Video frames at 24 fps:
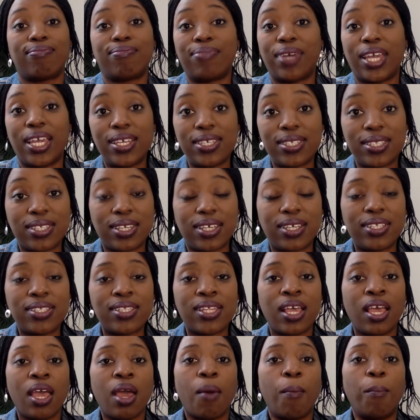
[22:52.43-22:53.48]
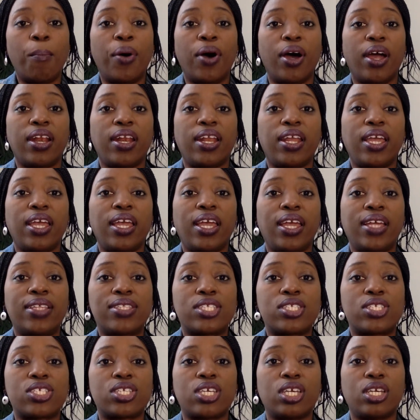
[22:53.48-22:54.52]
basis, but
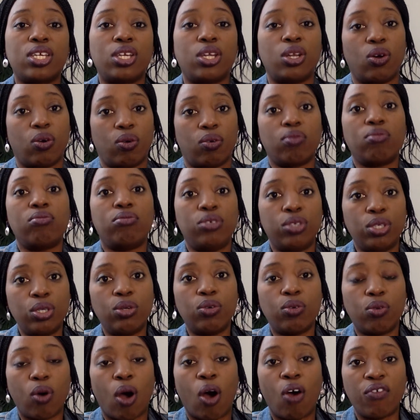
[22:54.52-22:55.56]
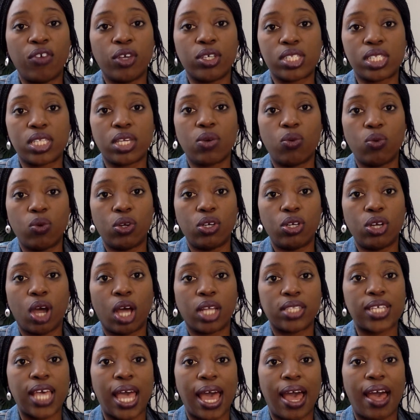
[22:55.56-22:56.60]
it's, you obviously would
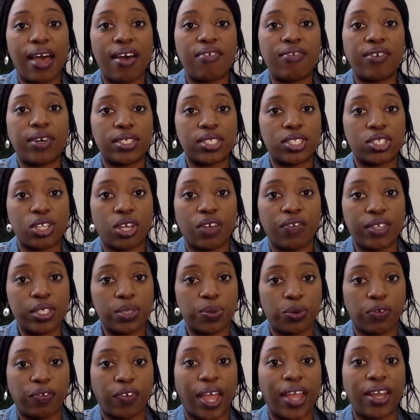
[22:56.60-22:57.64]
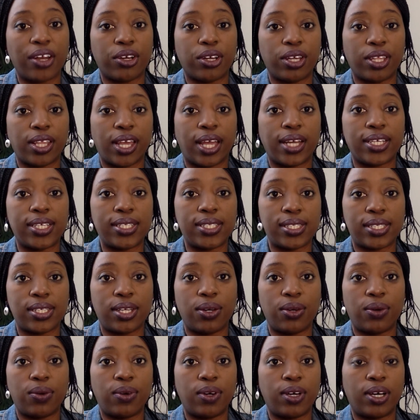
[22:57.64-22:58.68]
not have a service provider that is,
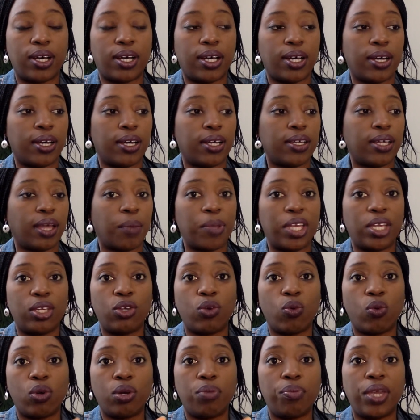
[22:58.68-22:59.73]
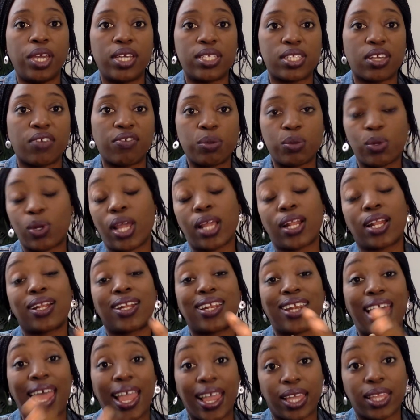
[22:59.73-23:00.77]
you won't be a service provider
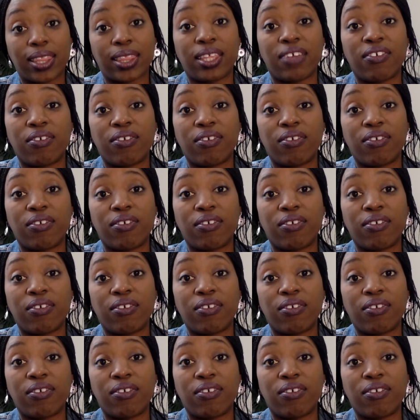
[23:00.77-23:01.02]
like